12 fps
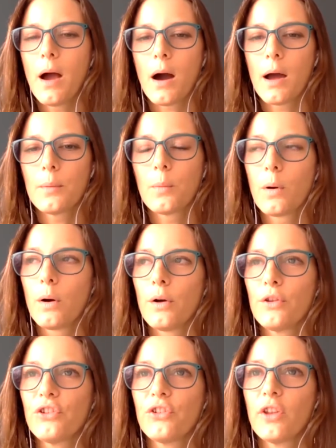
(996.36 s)
I
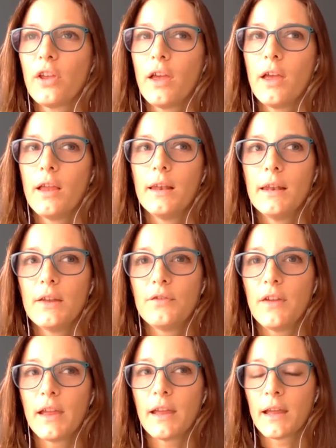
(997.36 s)
was
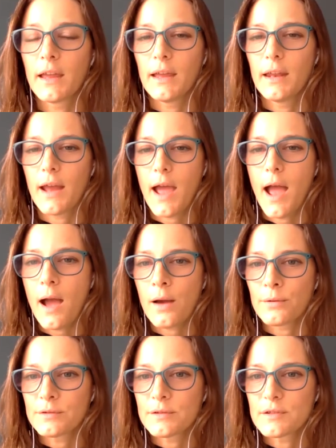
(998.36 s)
living in a
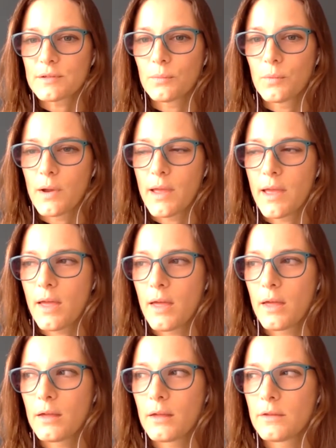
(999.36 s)
house
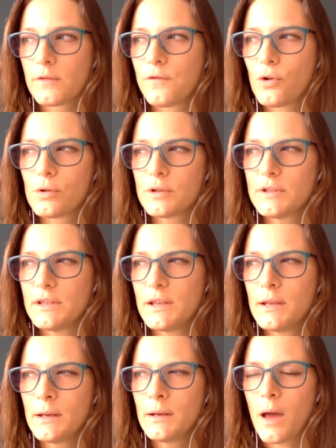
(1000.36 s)
with
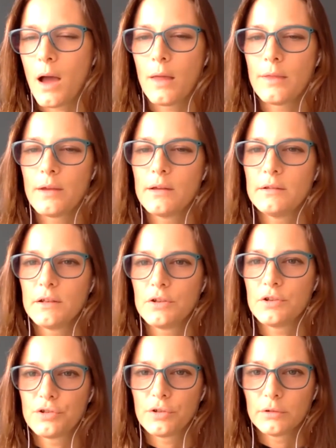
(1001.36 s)
14 other
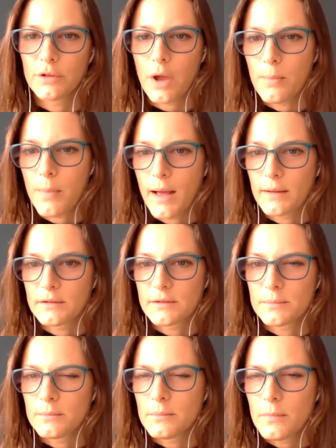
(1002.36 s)
digital
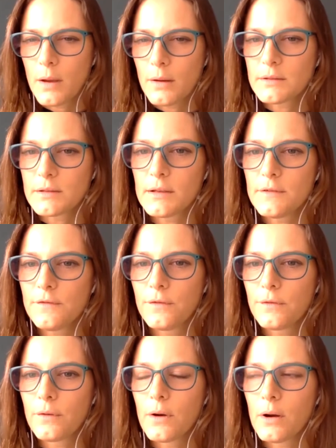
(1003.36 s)
nomads, mostly
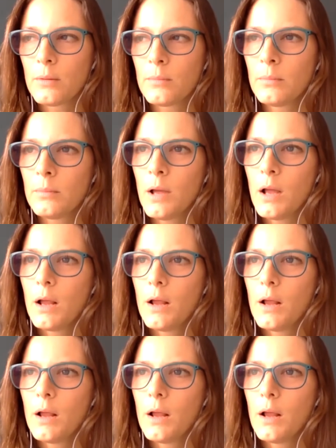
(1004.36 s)
from